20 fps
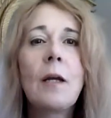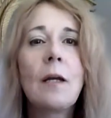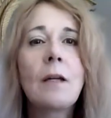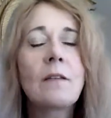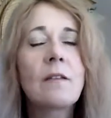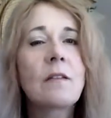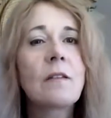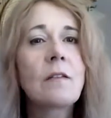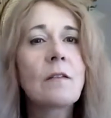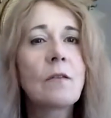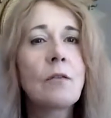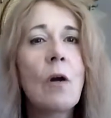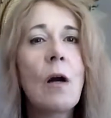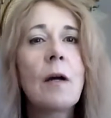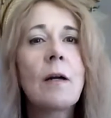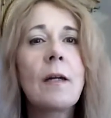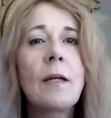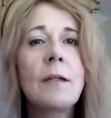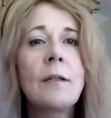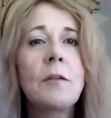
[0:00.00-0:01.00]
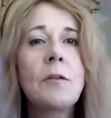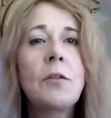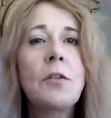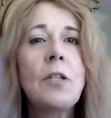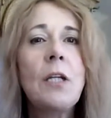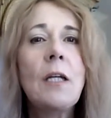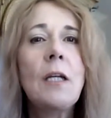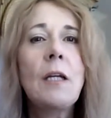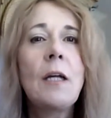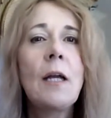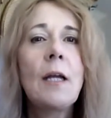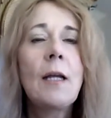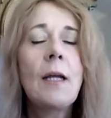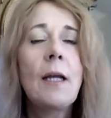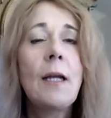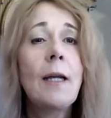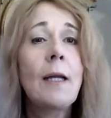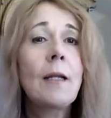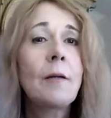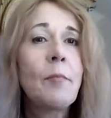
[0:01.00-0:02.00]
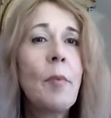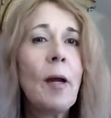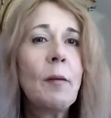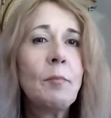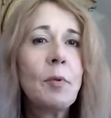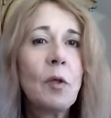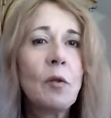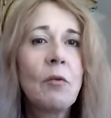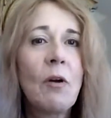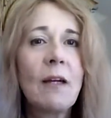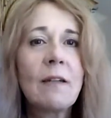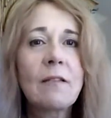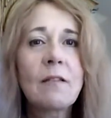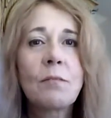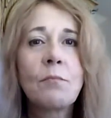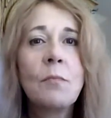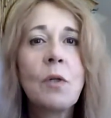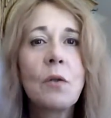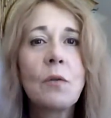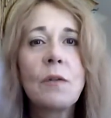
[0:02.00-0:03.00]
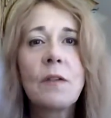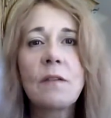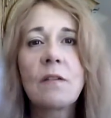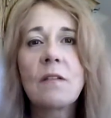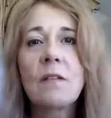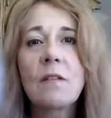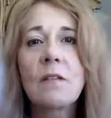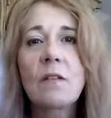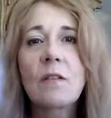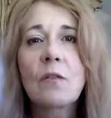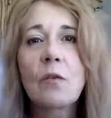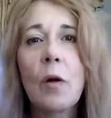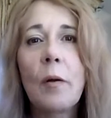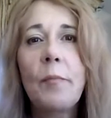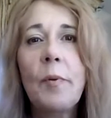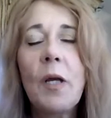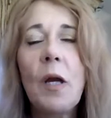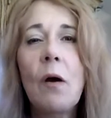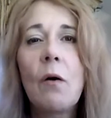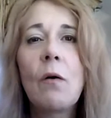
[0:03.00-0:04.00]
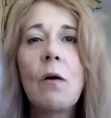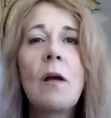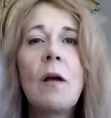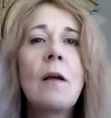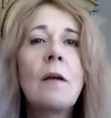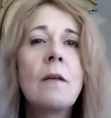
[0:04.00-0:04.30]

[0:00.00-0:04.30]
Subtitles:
It's a strong energy, and my progressed moon is in Scorpio.